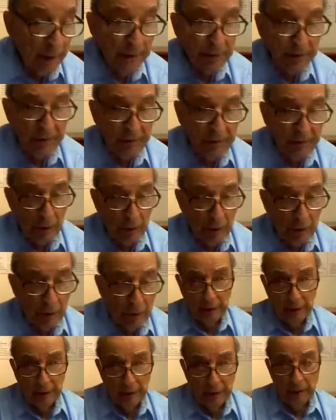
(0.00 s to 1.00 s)
There's another
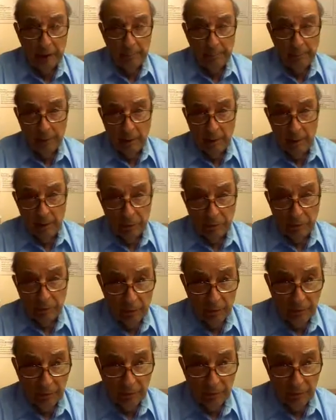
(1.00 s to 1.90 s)
one that I'm sure